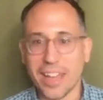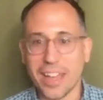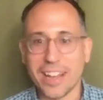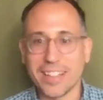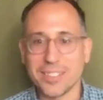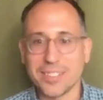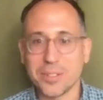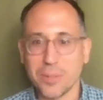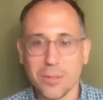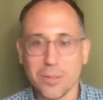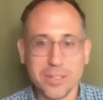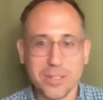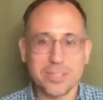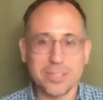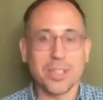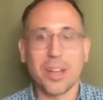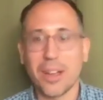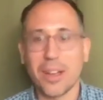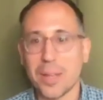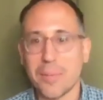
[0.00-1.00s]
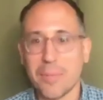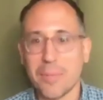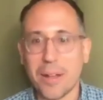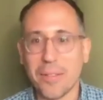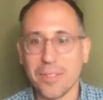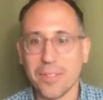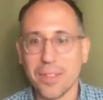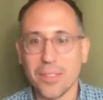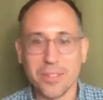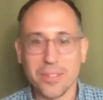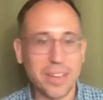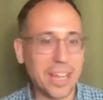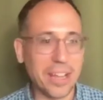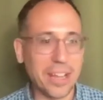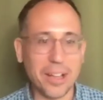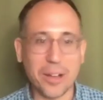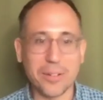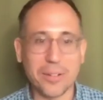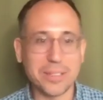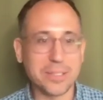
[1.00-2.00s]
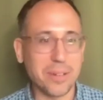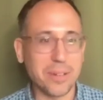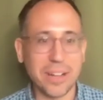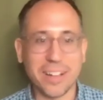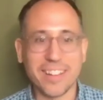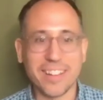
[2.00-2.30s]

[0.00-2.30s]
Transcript: So we were just talking about the other day ago as well.